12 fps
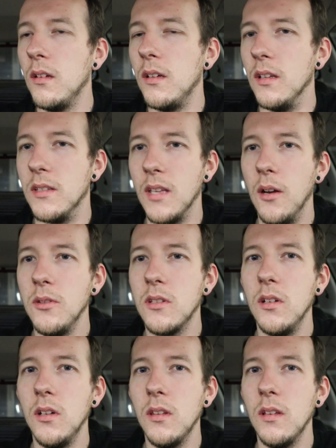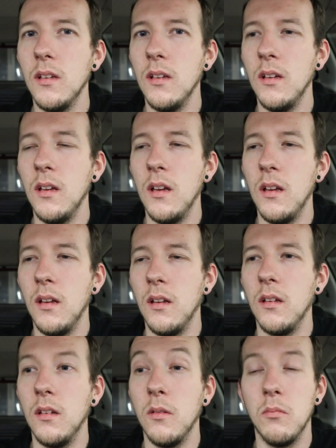She sounds good.
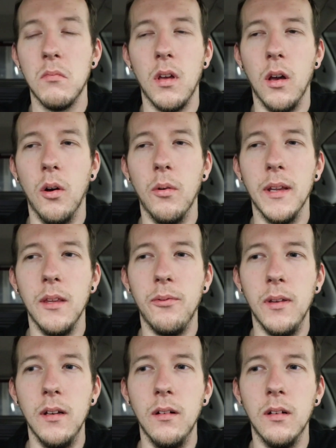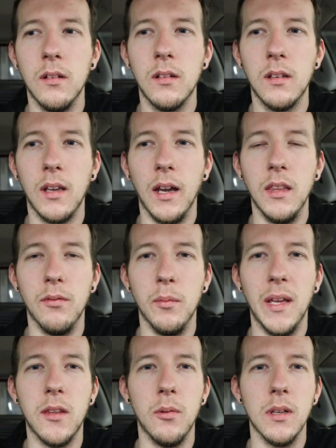I already feel kind of a
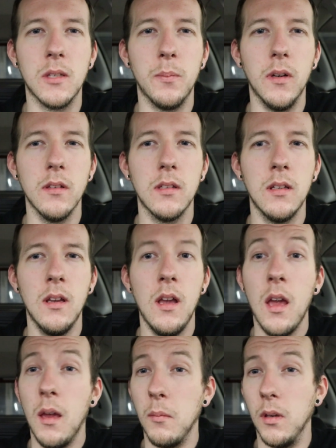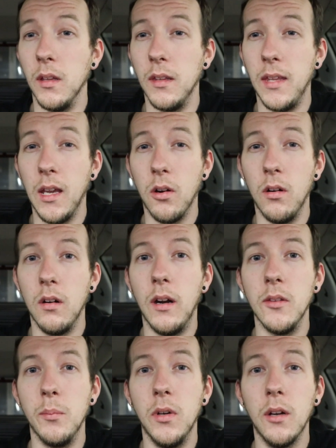better response. I'm gonna take her
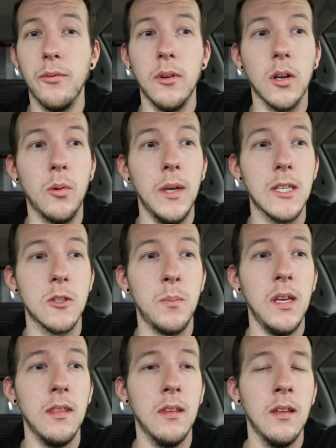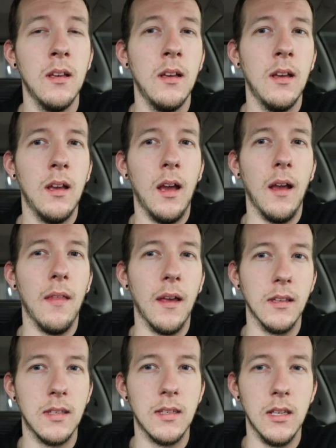around the block for a quick spin and
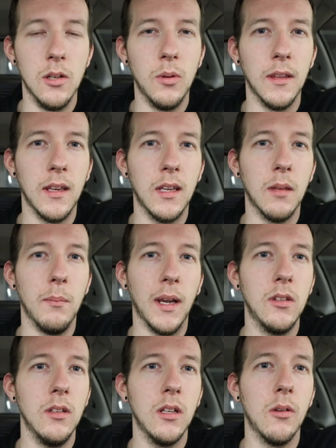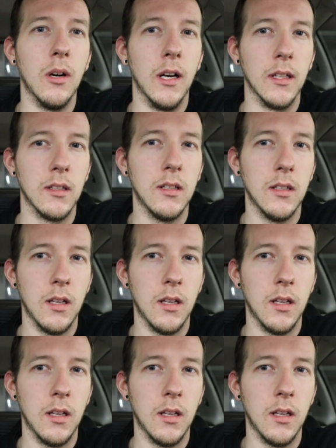I'll see you when I get back to the garage.